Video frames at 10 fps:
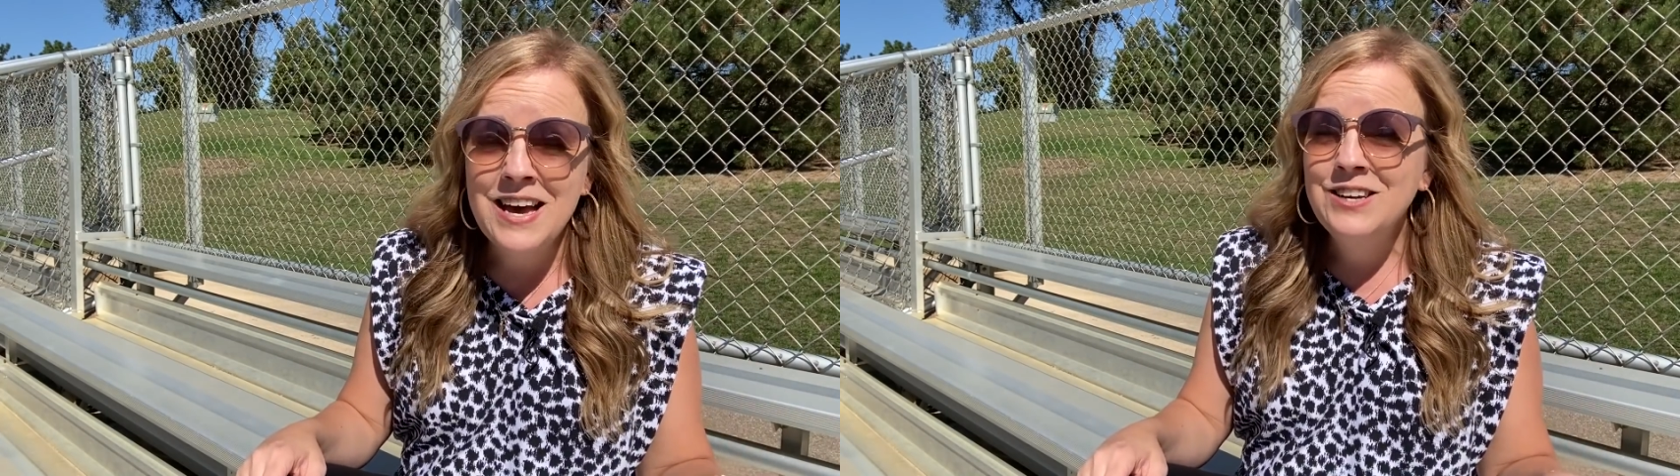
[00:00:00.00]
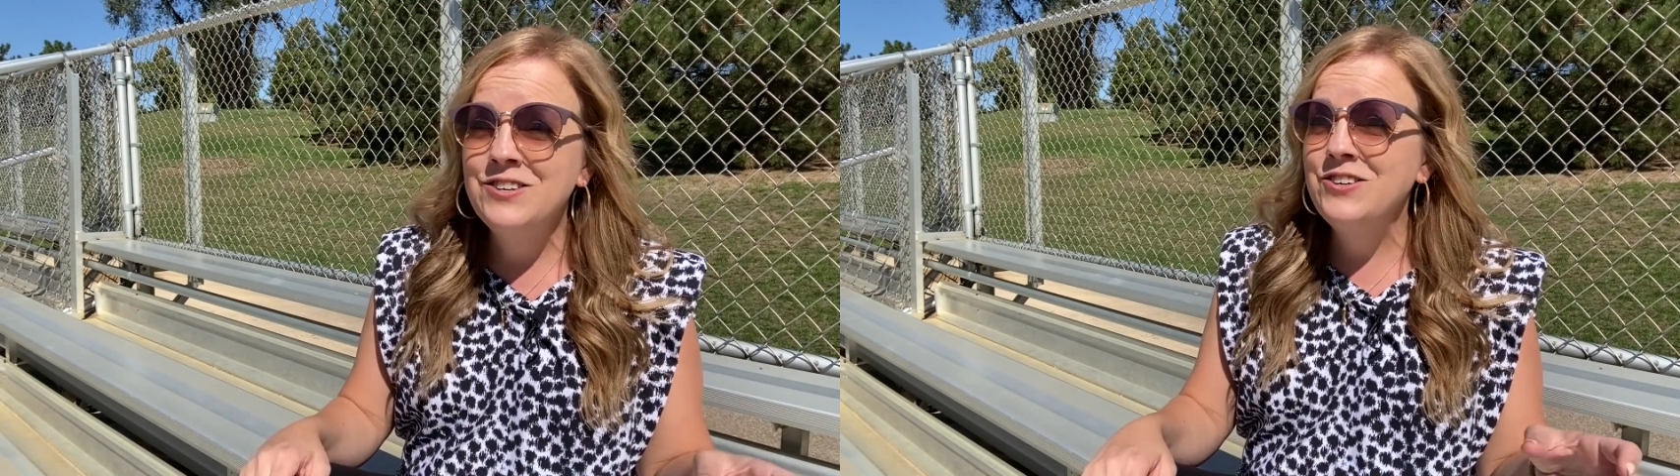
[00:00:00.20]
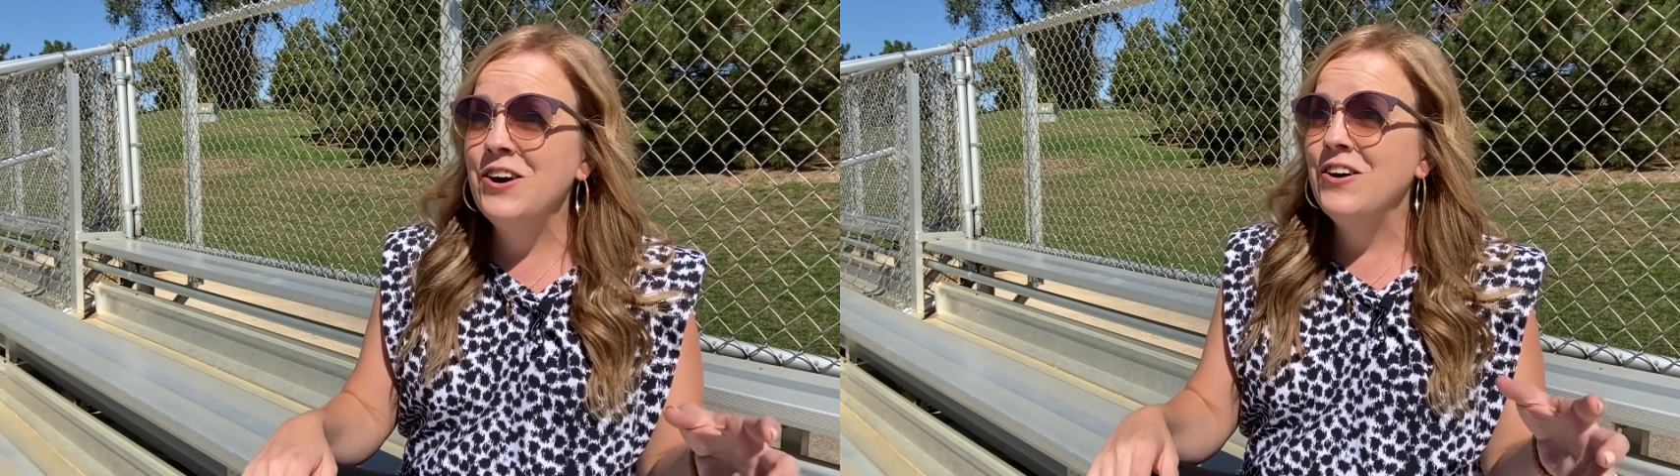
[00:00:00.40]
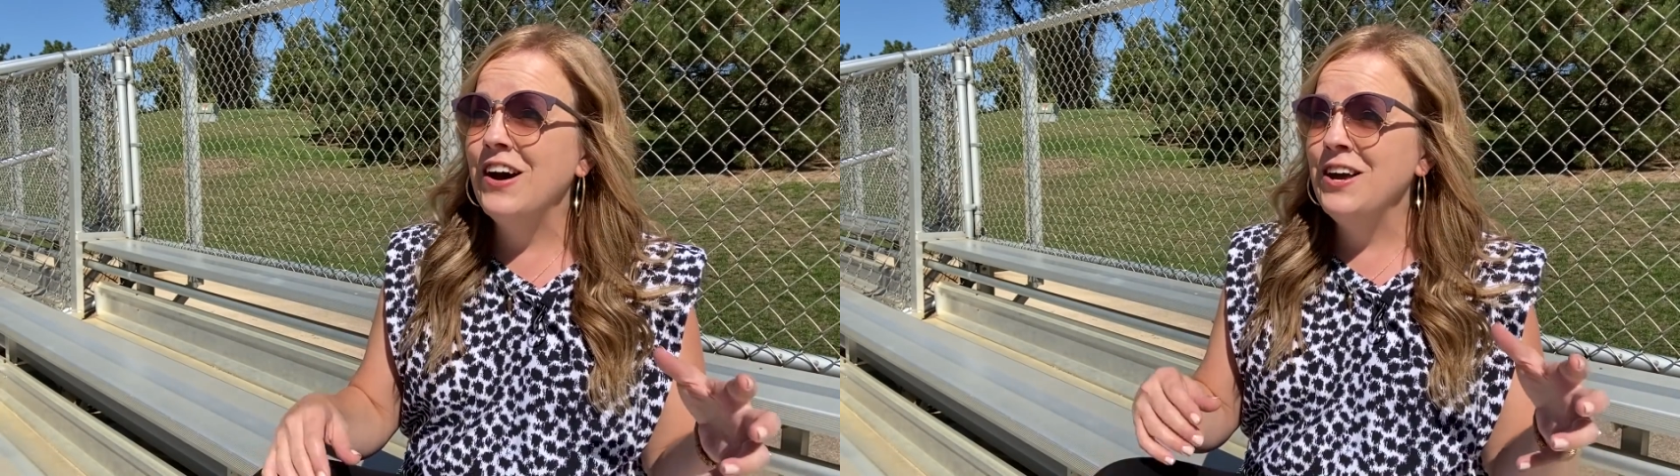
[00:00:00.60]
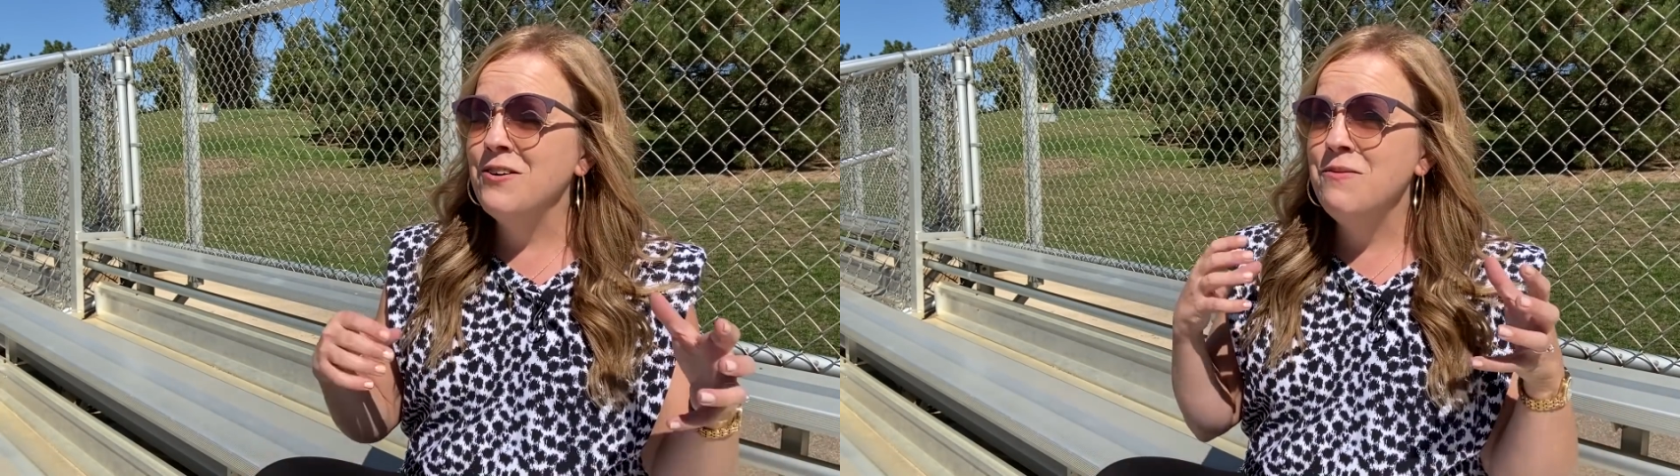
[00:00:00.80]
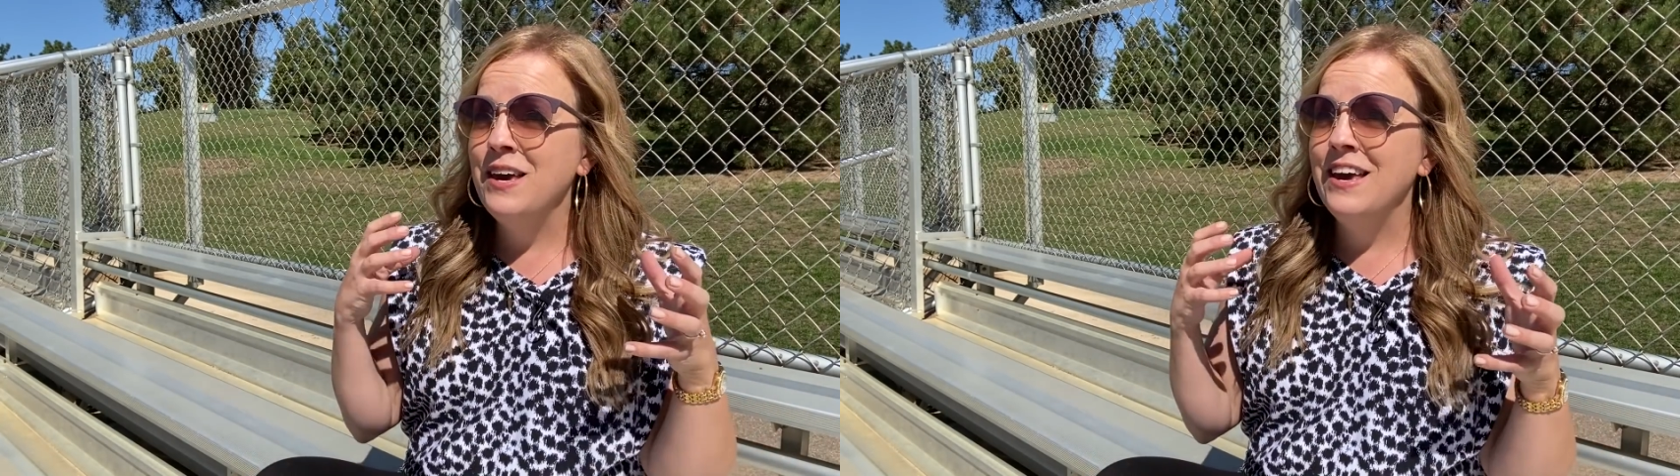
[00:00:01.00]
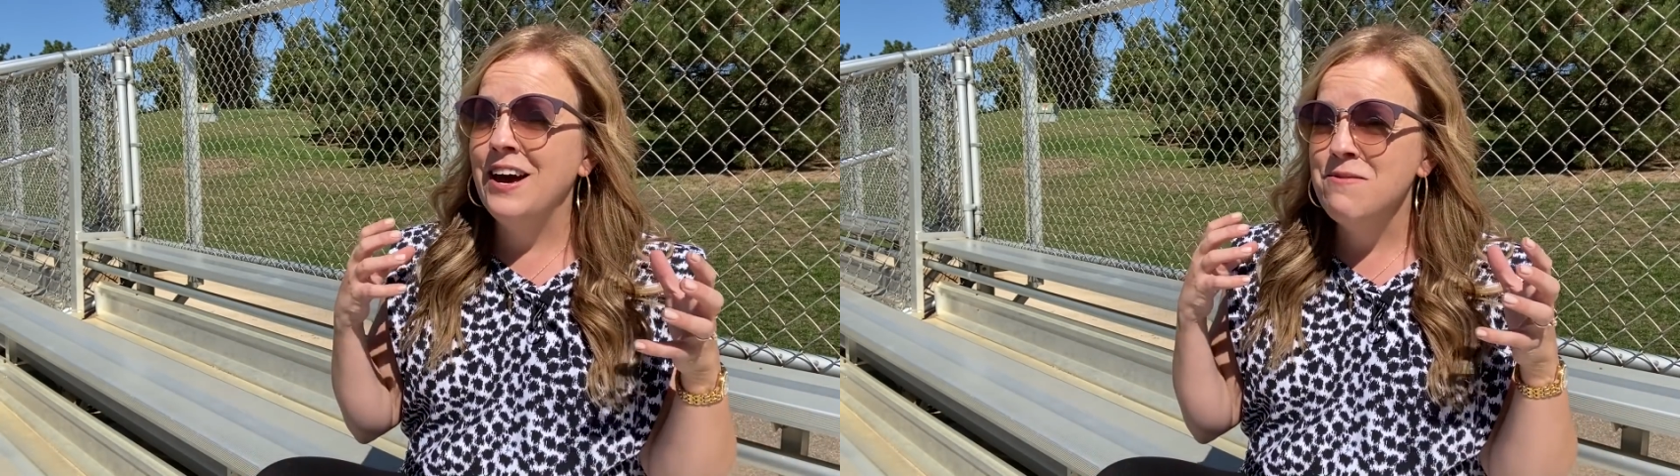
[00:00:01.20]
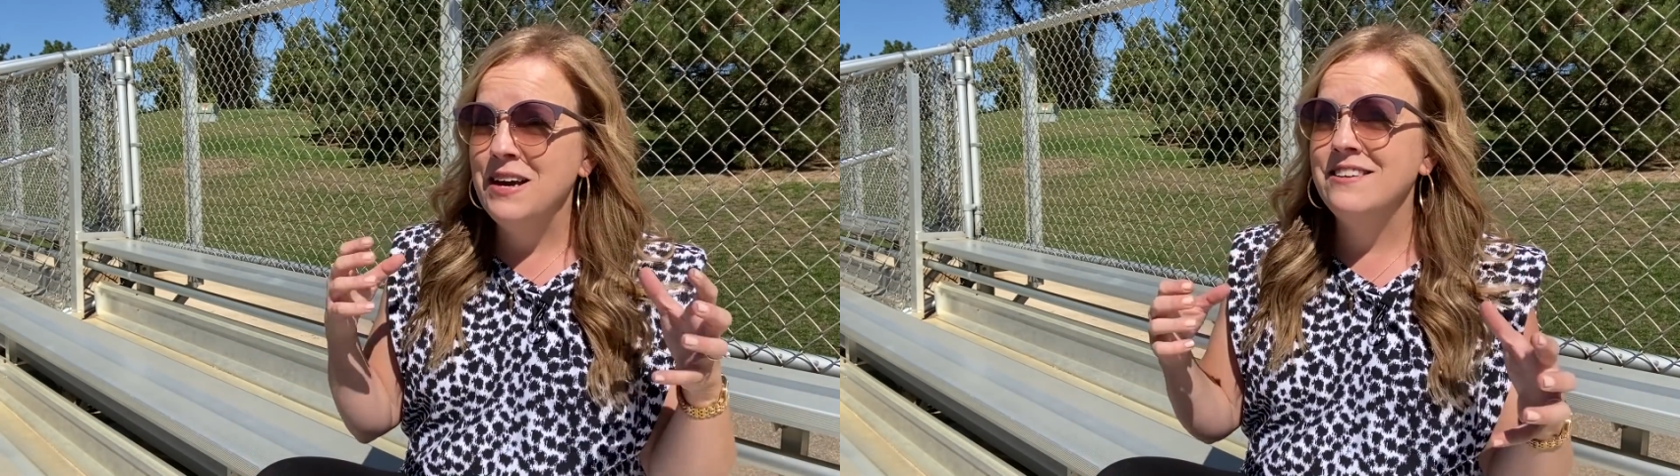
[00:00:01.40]
So it would be
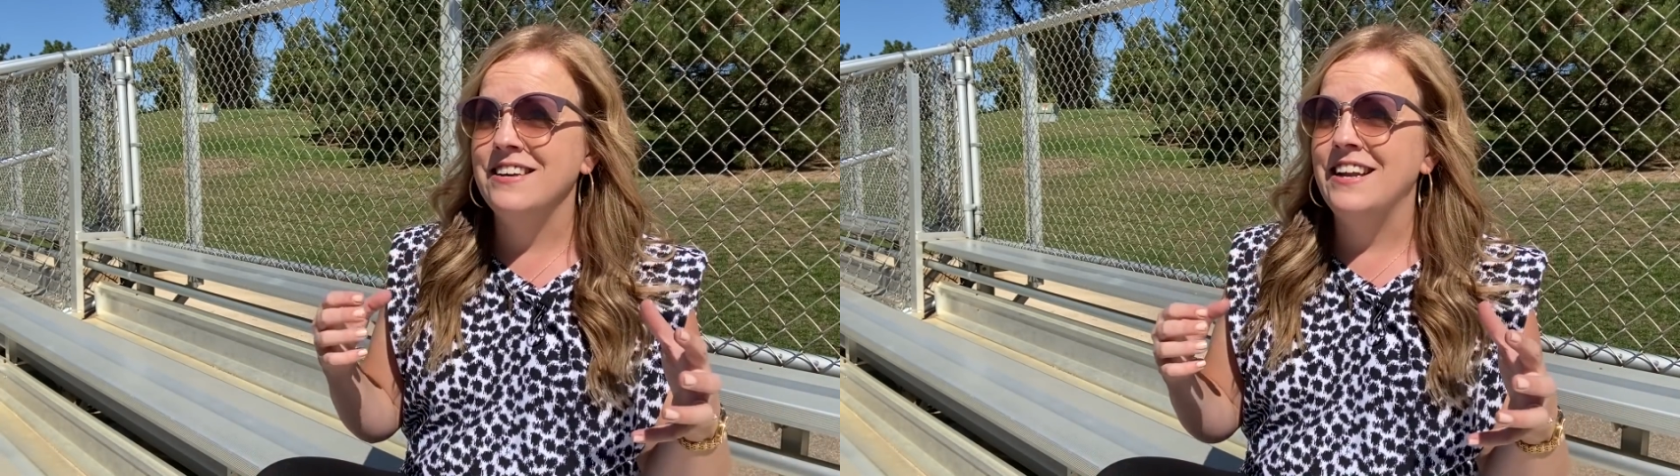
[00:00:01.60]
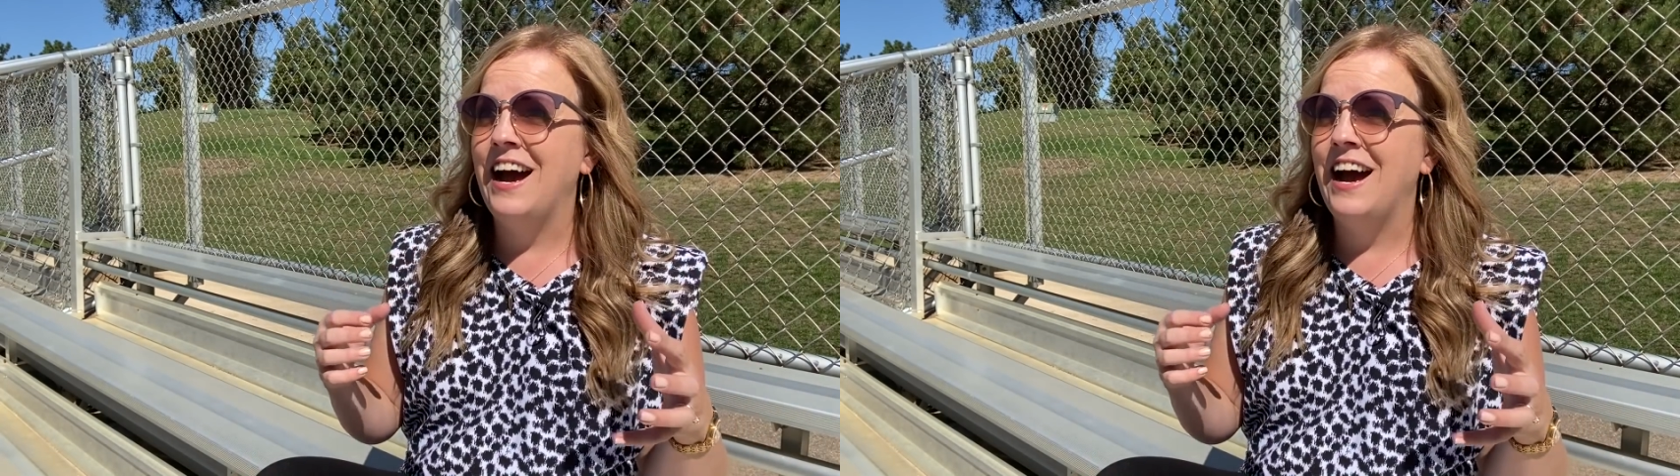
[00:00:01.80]
amazing.